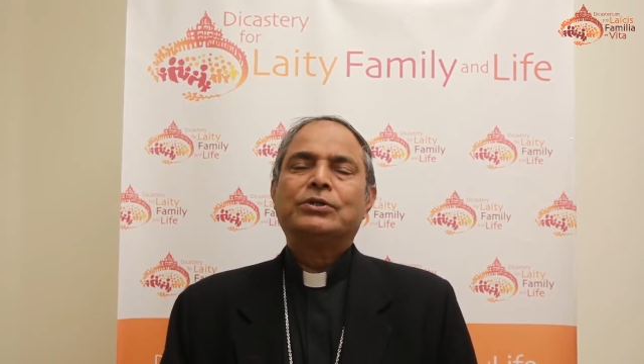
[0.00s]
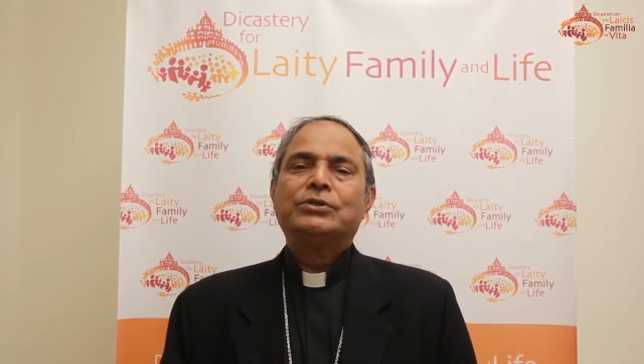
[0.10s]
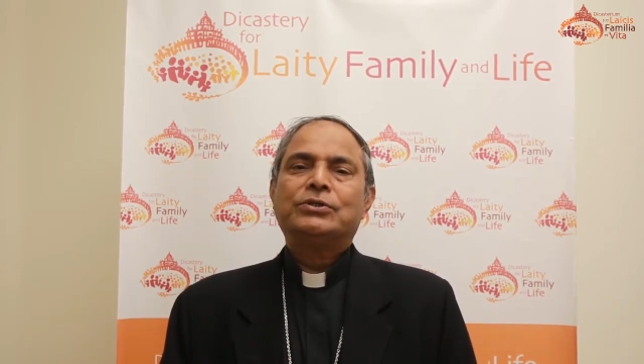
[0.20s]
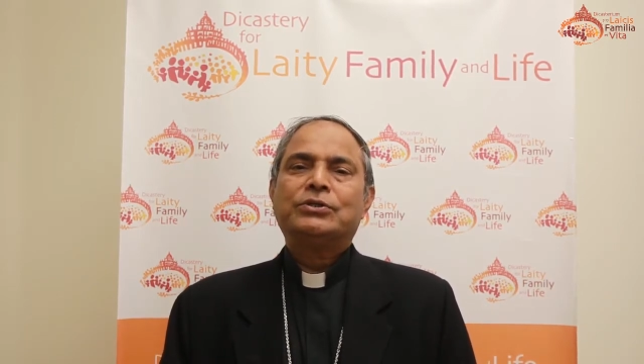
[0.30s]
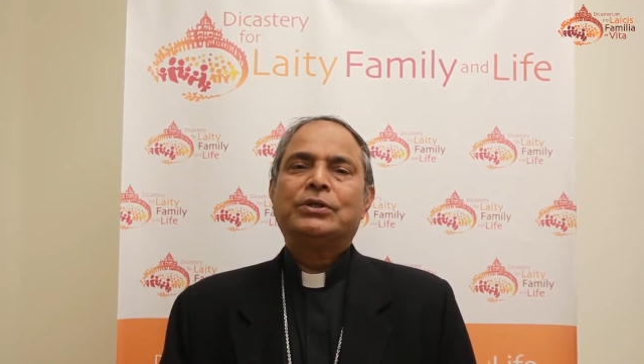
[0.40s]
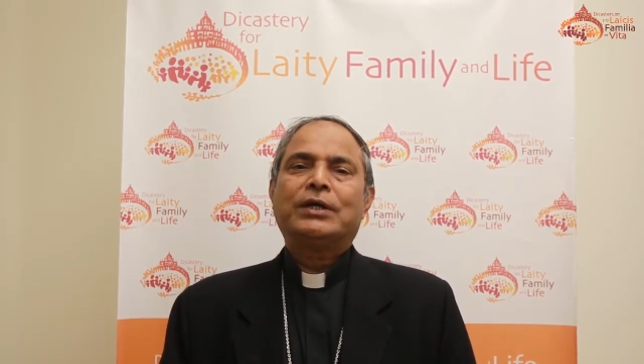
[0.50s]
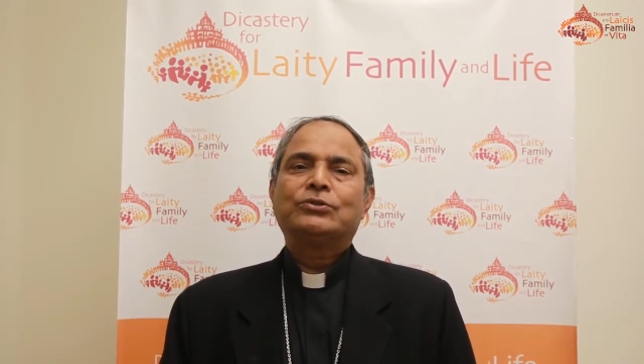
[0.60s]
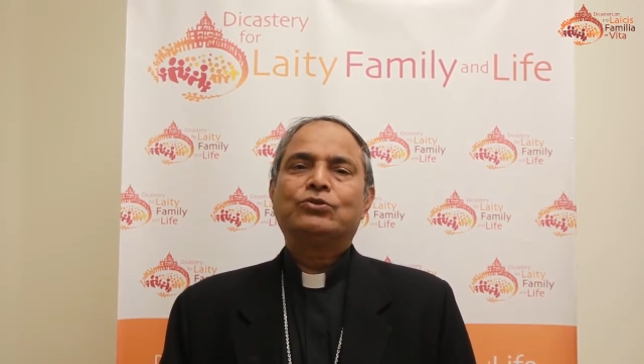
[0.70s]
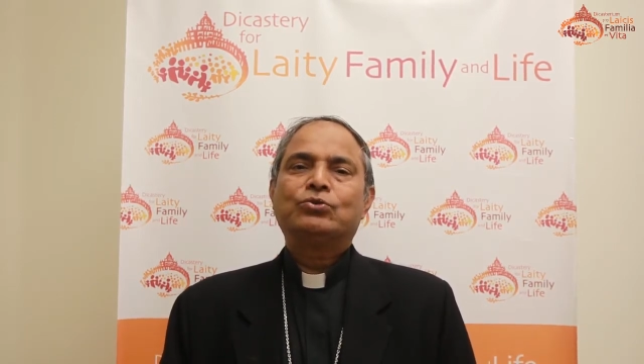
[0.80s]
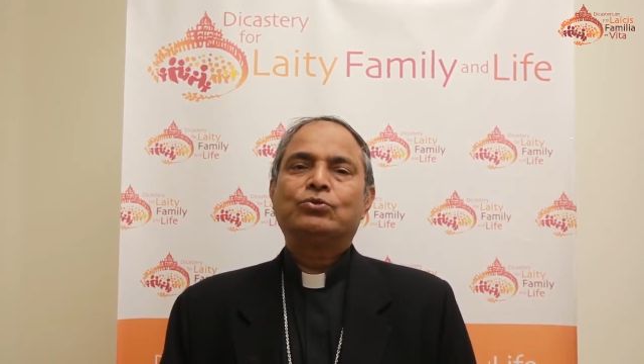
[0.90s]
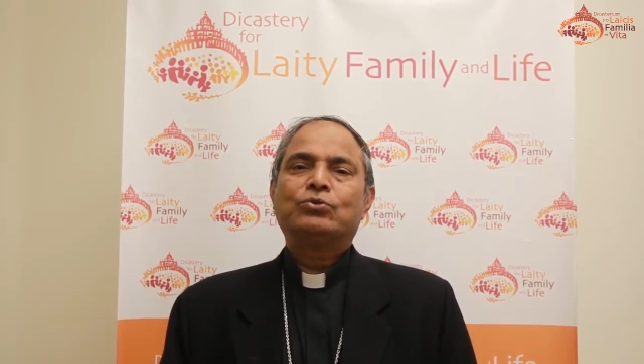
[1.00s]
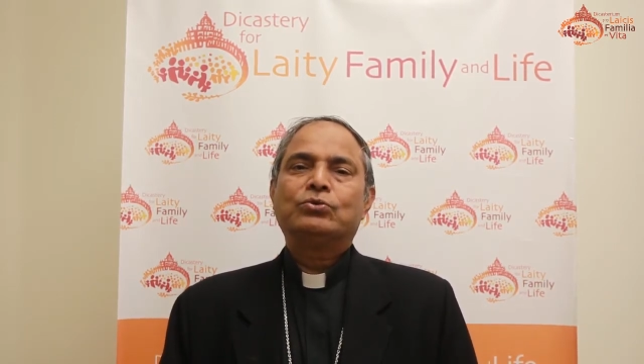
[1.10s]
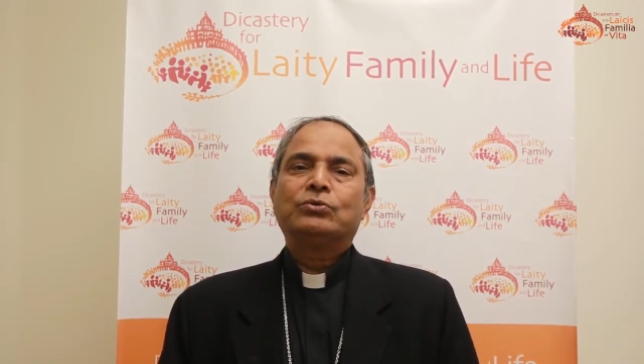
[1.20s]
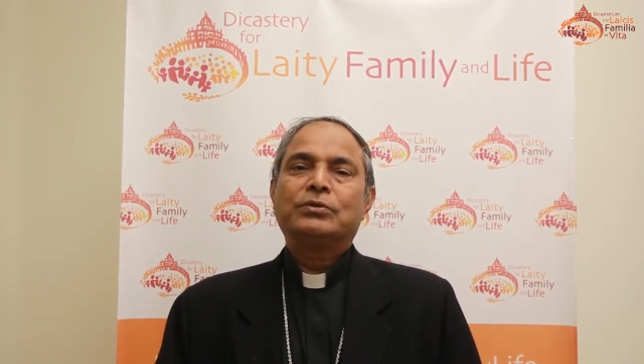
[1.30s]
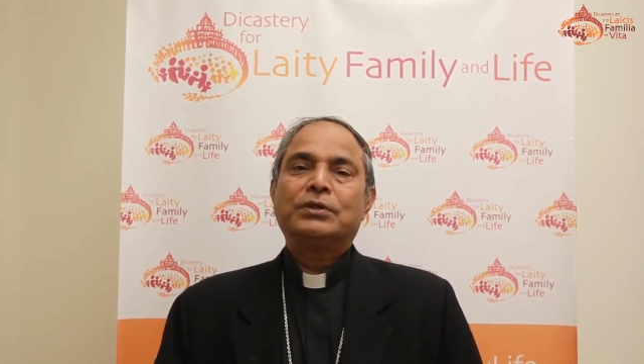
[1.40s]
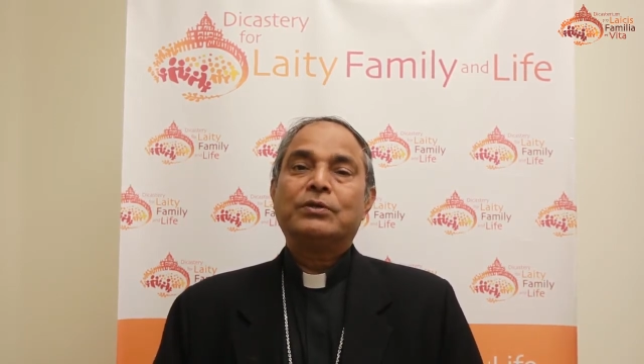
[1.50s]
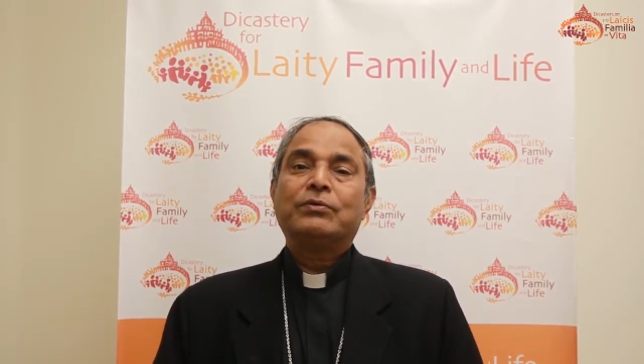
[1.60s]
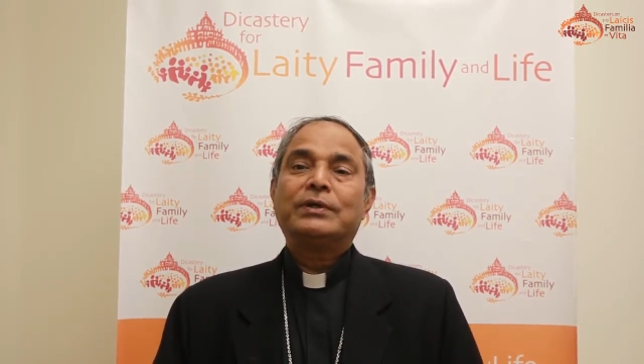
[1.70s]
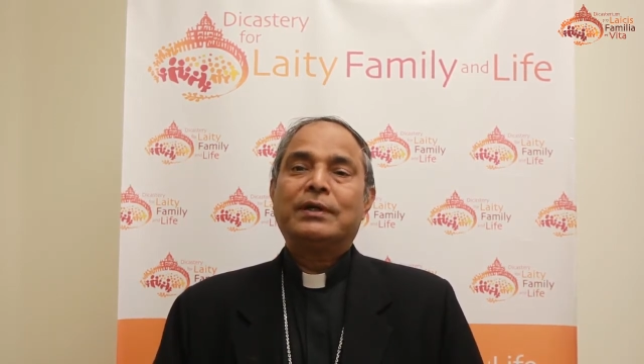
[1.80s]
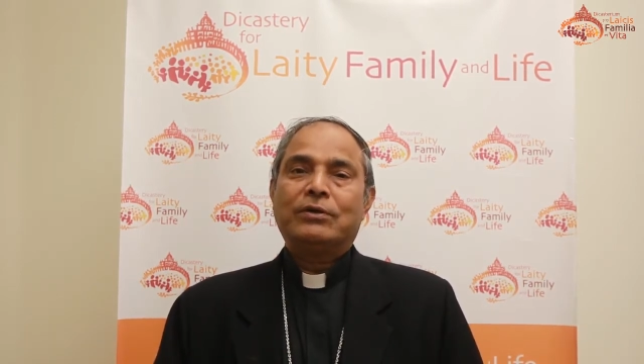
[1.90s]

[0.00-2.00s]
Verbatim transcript: she has to give a,